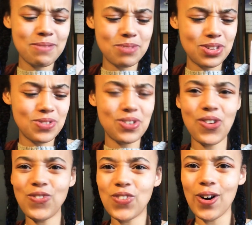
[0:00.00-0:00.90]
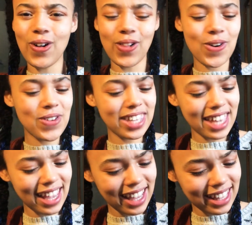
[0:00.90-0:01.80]
Beautiful.
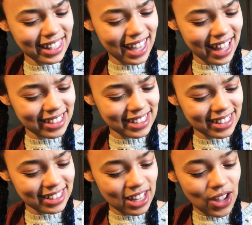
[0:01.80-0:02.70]
Okay, yes.